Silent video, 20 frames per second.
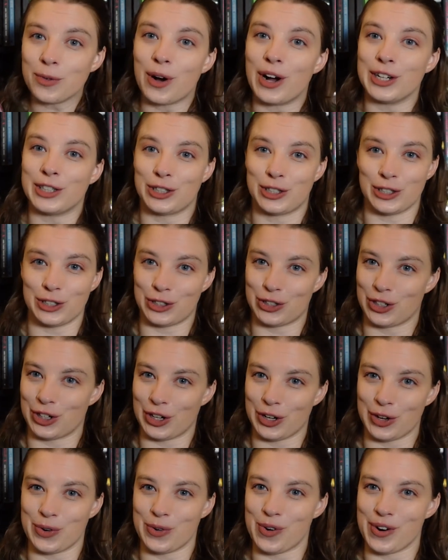watch the
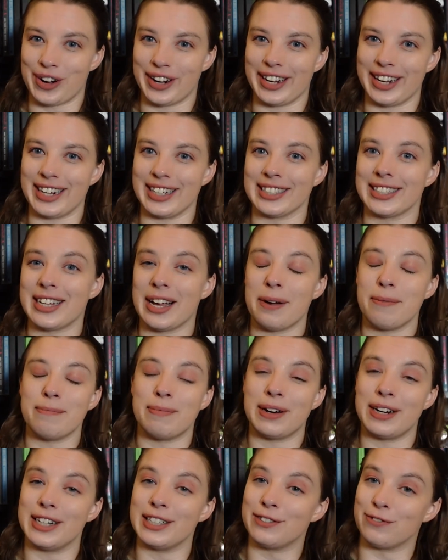trigger warnings,
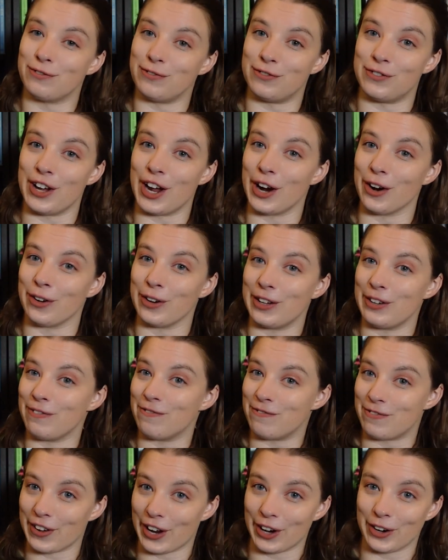but it's very,
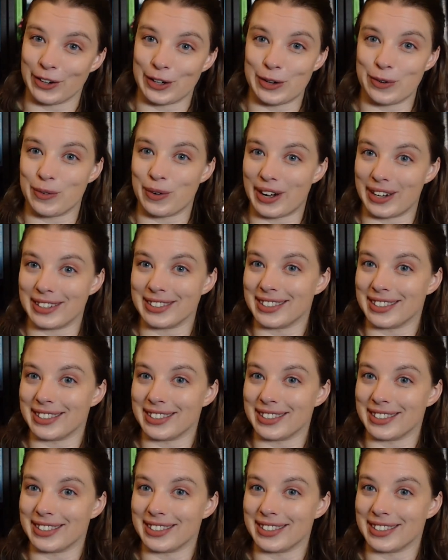very well